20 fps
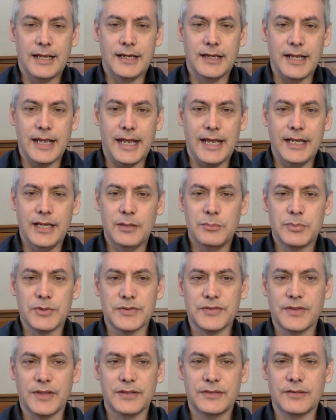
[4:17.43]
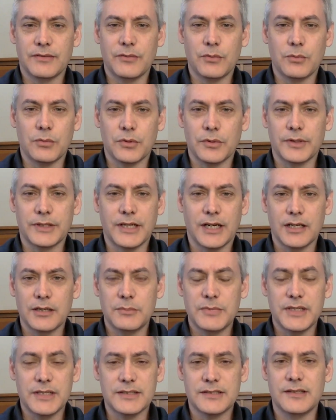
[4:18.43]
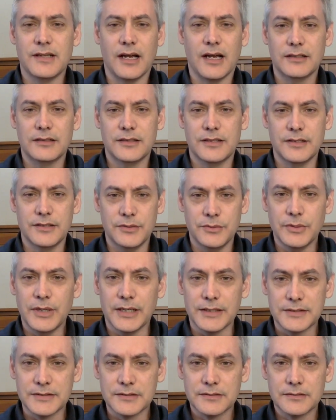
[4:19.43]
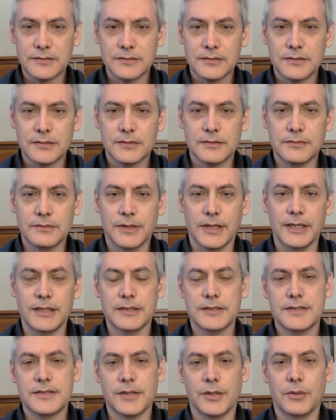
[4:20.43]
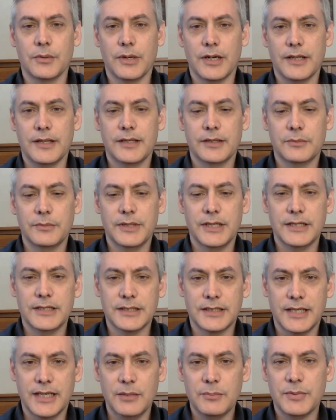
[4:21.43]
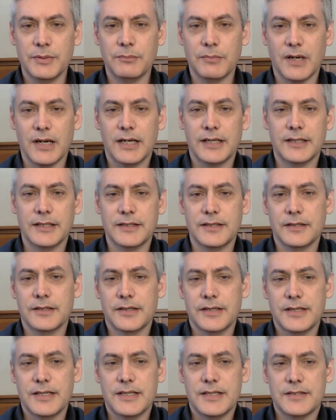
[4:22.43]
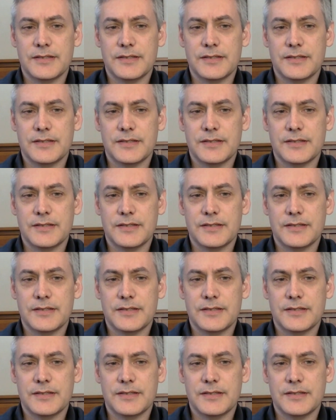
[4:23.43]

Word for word: And 80% of the world economy is not the US, right? So I think we need to keep in mind that there